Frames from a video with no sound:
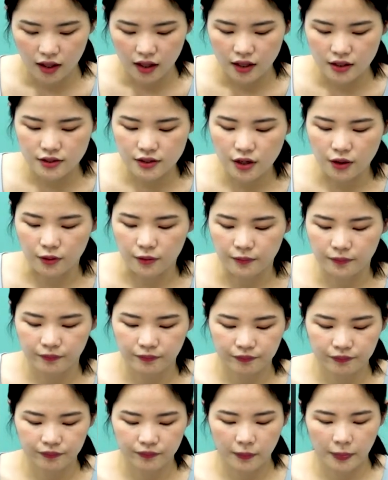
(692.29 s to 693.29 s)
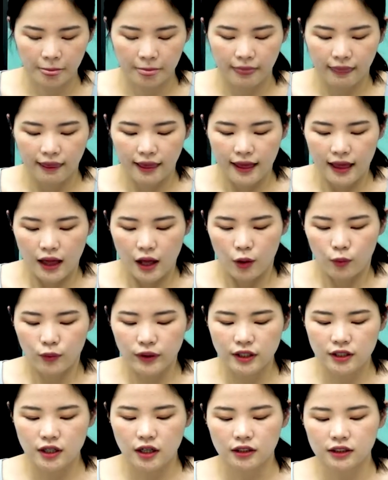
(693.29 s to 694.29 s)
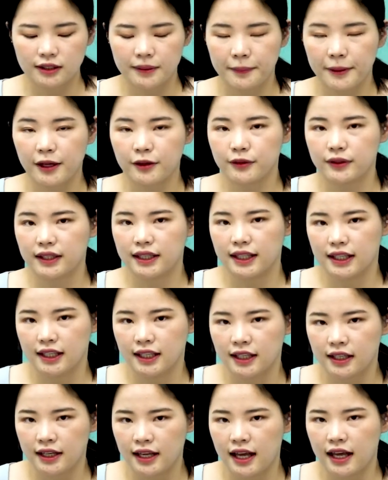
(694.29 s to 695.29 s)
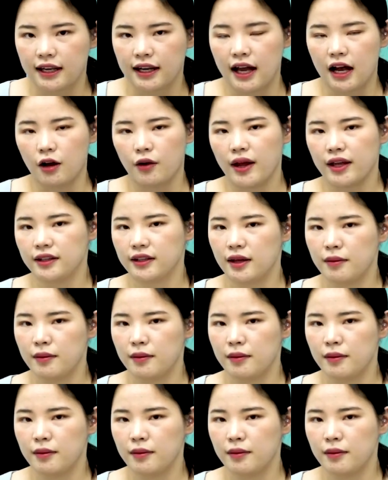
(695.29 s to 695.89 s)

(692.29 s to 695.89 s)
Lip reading: So we talked about heat and how